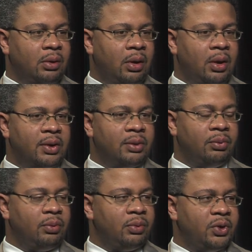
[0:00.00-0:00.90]
cause
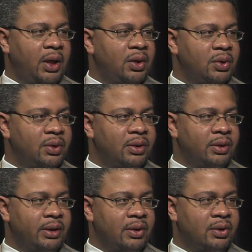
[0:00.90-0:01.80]
some changes,
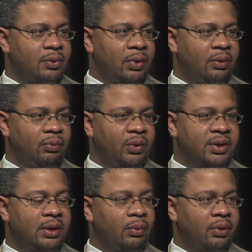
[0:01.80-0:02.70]
such as what we
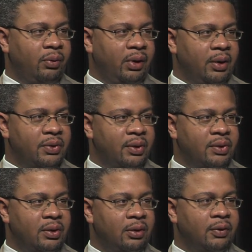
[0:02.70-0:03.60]
see with regards to the
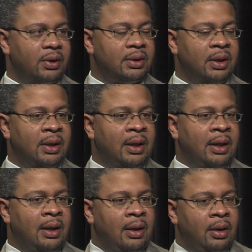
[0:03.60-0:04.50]
cervix.
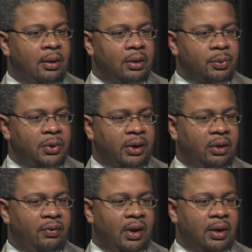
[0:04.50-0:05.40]
Okay. This
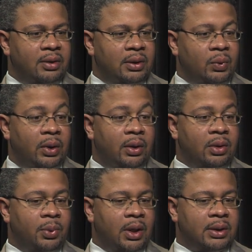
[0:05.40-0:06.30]
particular virus is one
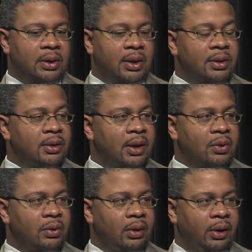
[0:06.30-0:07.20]
that's passed on
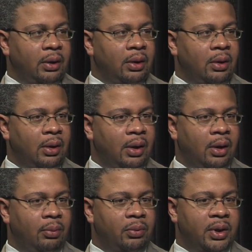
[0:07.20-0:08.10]
sexually.
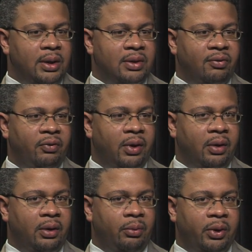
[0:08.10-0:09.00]
It's
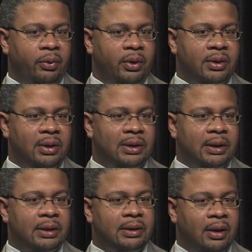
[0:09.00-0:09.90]
very ubiquitous in the
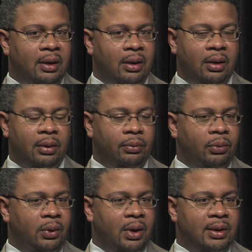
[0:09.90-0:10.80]
sense that
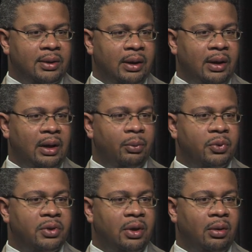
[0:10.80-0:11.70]
I'd say
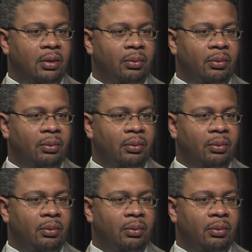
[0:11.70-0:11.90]
90%,